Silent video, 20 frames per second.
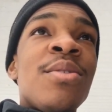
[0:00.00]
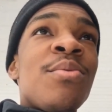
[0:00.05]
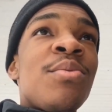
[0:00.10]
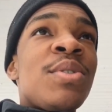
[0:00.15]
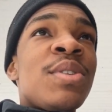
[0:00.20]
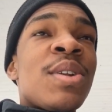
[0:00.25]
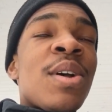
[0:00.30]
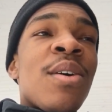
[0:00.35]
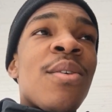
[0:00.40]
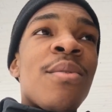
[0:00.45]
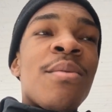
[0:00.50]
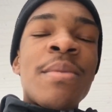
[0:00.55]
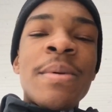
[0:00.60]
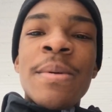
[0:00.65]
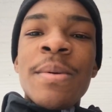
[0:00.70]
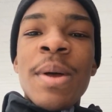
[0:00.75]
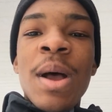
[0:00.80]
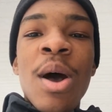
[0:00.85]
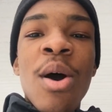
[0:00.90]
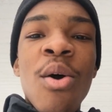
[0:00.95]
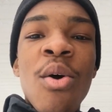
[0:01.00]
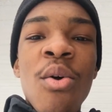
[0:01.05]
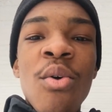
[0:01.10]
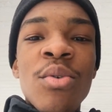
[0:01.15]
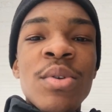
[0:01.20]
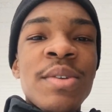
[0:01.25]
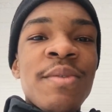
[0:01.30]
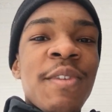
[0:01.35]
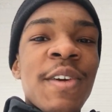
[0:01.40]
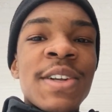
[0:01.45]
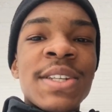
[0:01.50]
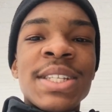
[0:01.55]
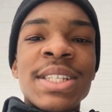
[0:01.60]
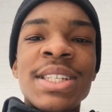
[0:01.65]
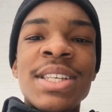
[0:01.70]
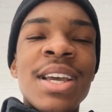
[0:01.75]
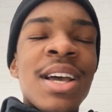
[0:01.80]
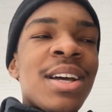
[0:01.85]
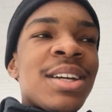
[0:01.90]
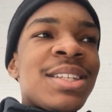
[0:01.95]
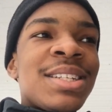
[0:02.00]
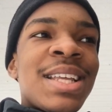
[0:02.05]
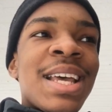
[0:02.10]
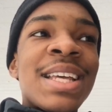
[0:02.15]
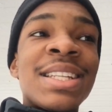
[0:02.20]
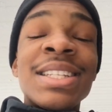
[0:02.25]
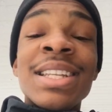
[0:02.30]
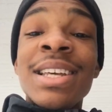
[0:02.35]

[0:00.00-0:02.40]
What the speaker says: you know, old versus young. It has